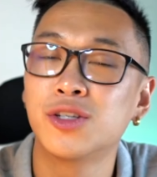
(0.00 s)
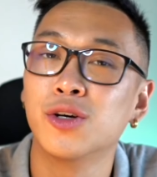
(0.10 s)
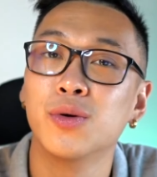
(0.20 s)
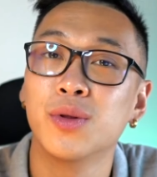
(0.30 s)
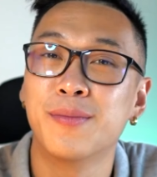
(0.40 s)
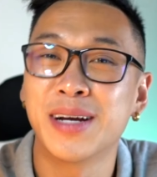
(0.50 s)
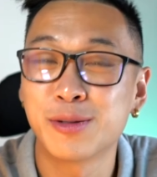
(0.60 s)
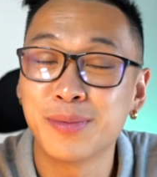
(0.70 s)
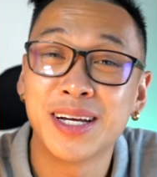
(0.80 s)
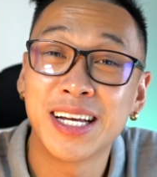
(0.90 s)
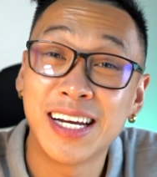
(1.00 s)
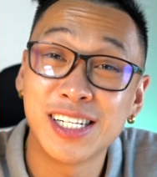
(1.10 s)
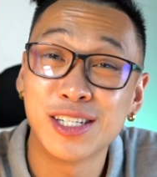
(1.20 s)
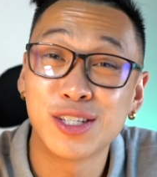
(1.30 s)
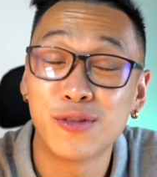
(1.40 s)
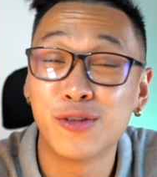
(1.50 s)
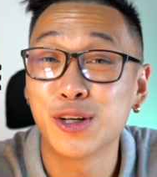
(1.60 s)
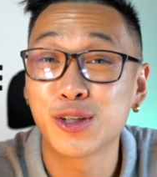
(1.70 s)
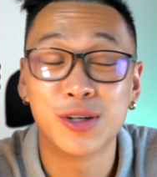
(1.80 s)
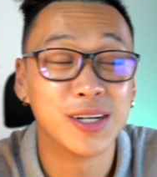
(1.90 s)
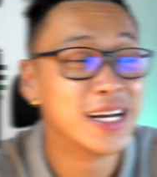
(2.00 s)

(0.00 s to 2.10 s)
So the maximum allocation is the first con.